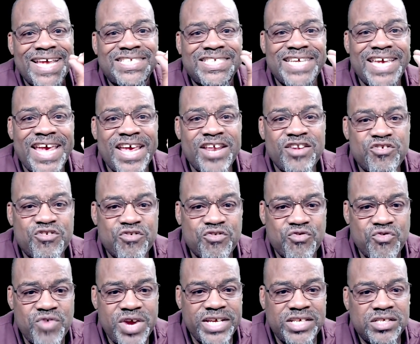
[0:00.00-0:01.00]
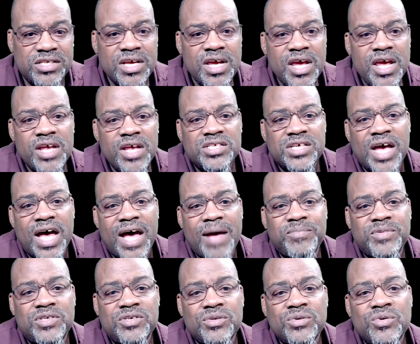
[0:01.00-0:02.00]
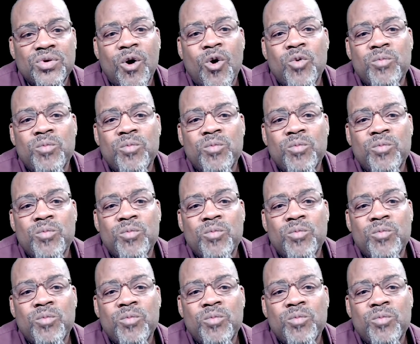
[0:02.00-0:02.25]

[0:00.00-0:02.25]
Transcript: it's increased to up to